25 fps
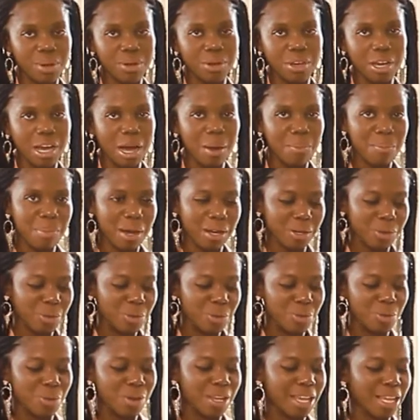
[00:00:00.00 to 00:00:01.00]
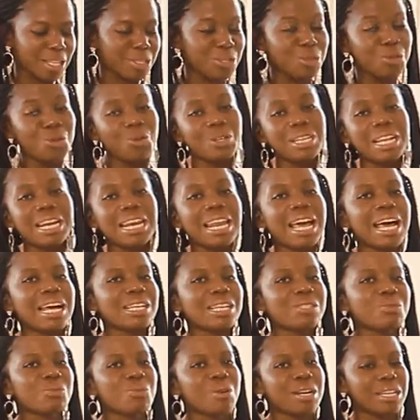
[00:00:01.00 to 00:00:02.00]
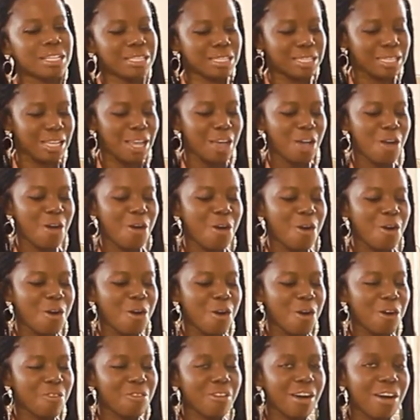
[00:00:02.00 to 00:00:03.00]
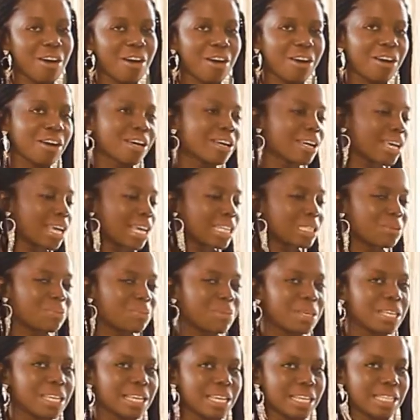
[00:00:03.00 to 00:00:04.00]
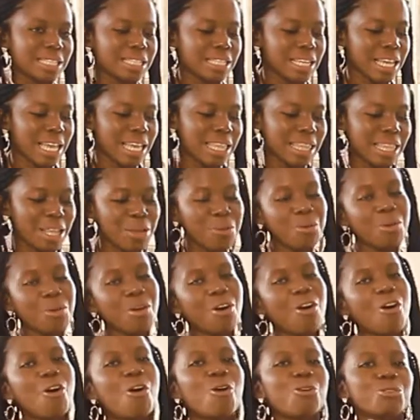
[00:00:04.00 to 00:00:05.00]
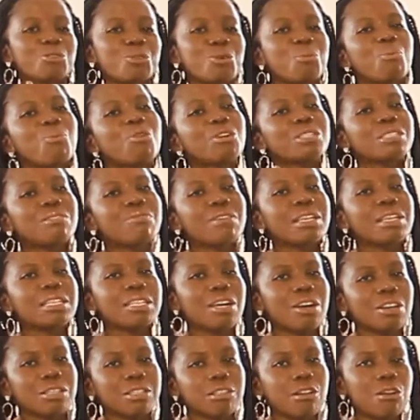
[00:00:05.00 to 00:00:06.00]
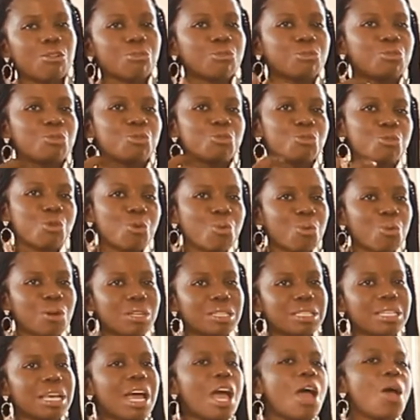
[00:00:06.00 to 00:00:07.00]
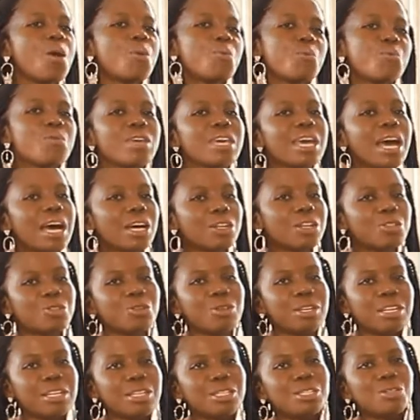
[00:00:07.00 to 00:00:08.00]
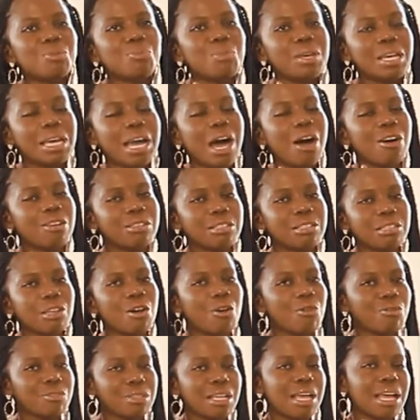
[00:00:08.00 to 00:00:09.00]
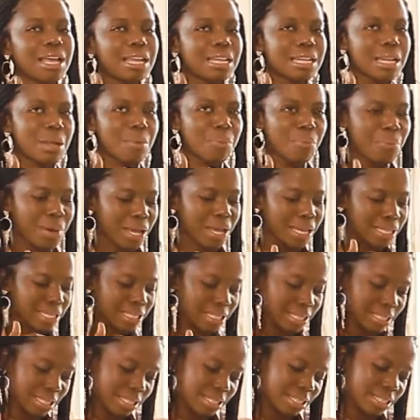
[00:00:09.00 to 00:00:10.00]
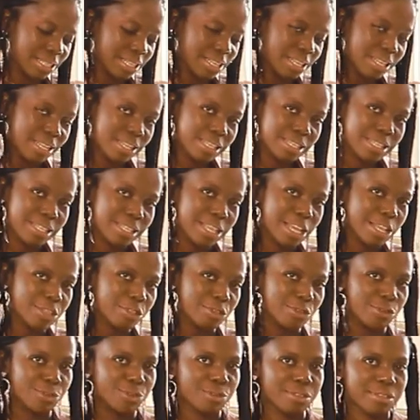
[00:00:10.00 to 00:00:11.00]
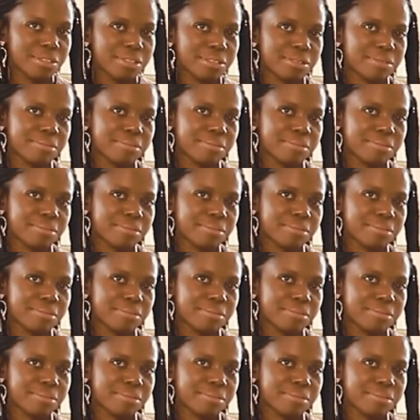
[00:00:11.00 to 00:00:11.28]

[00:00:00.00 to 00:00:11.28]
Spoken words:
When you come back, you will get to know the last words of our guest speakers. And you will also motivate ourselves to do what we are doing to make ourselves the best. Stay tuned.